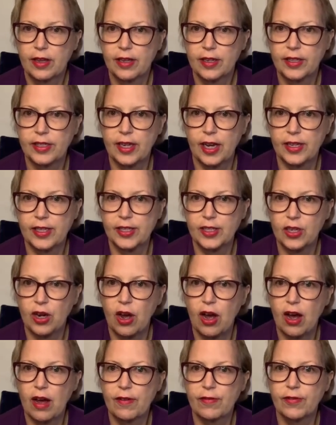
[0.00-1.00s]
dust
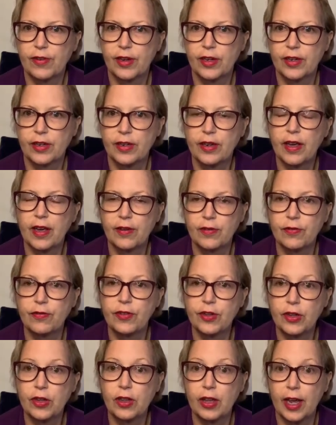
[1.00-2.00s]
off and
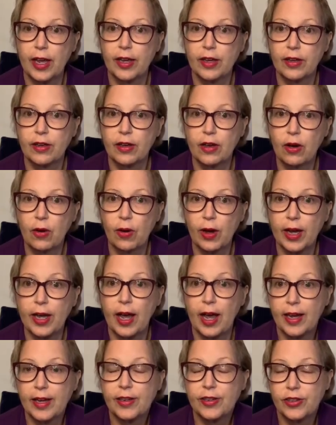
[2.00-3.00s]
feel like, oh,
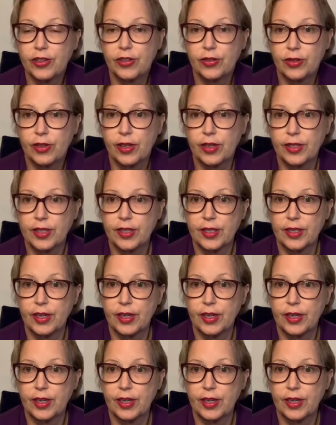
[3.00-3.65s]
I could do this.